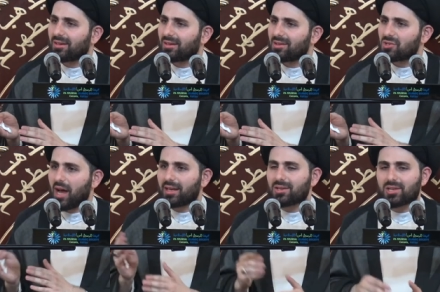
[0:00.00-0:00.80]

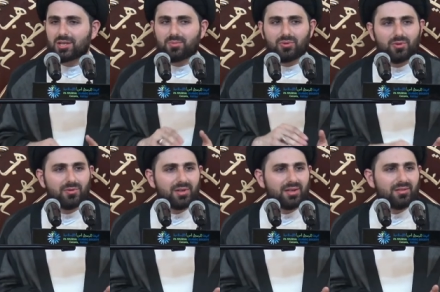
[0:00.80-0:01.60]
Science has
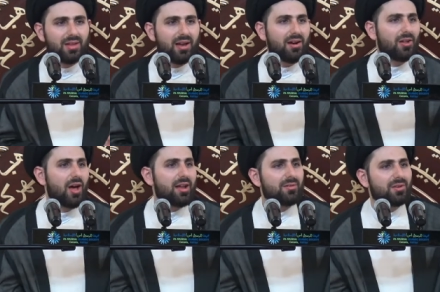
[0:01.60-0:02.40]
proven that a
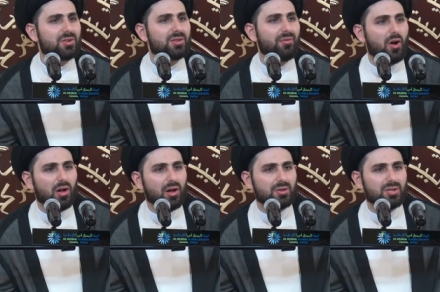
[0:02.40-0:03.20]
lot of it is
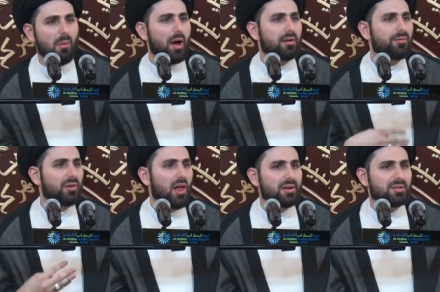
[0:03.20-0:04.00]
false. Modern
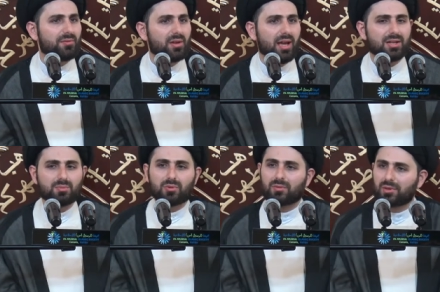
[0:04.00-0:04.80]
philosophy has
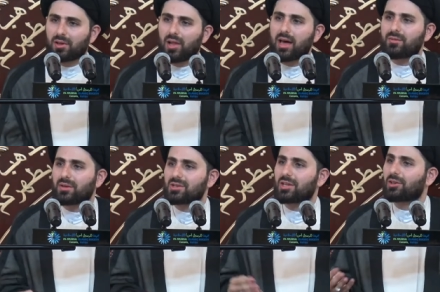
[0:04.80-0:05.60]
proven a lot of it
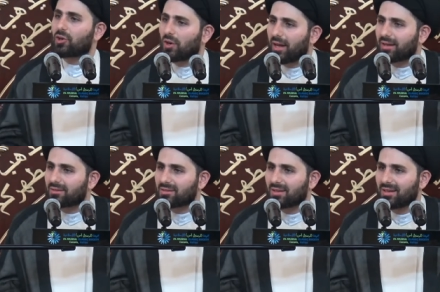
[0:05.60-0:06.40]
is
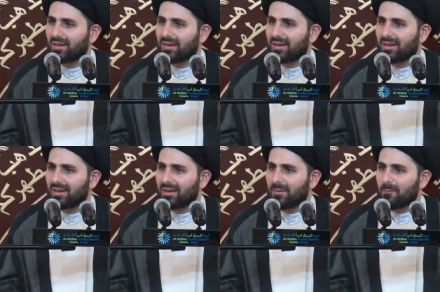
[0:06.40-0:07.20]
incorrect.
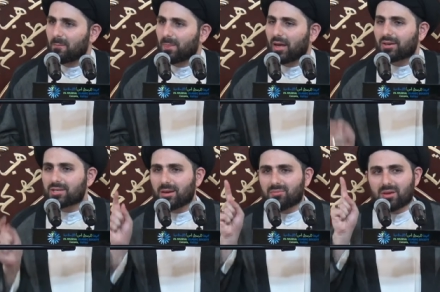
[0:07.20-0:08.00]

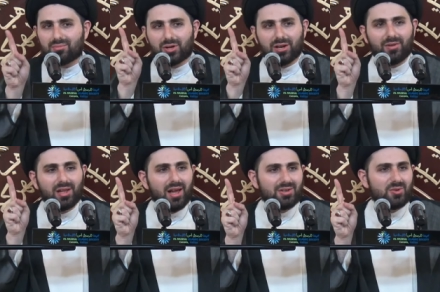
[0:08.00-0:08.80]
Except the book of
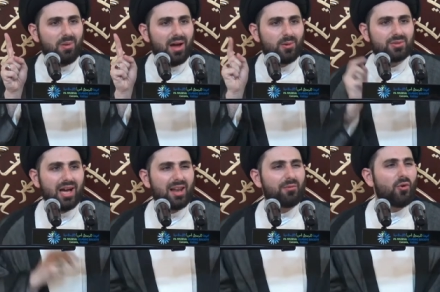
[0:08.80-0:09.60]
Allah subhanahu wa
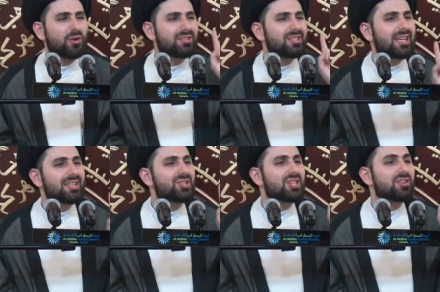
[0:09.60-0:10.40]
ta'ala.
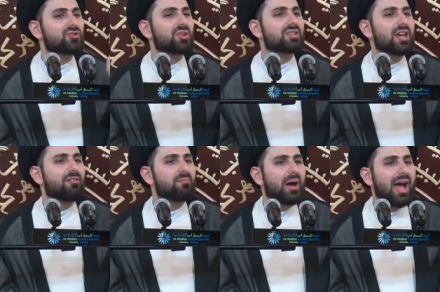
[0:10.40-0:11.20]
14 centuries
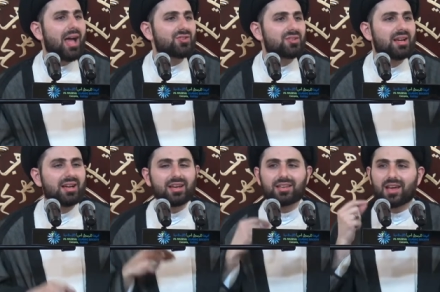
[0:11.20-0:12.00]
have passed,
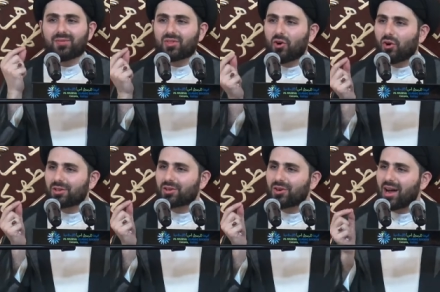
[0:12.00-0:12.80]
yet the
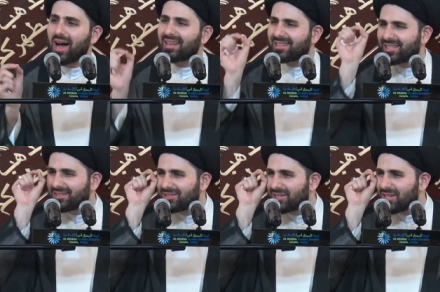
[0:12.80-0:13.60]
Holy Quran
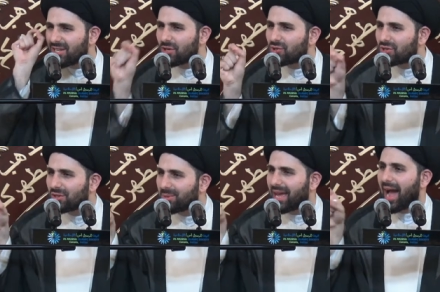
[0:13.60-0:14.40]
continues to
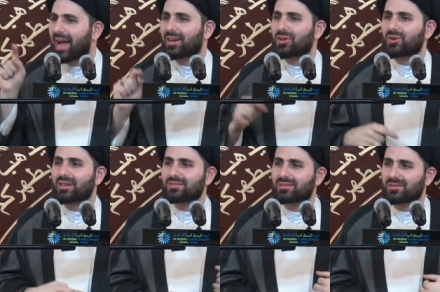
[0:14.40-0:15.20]
be
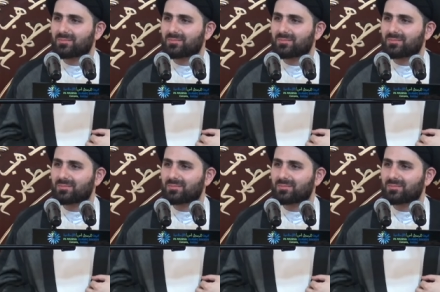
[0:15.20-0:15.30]
accurate.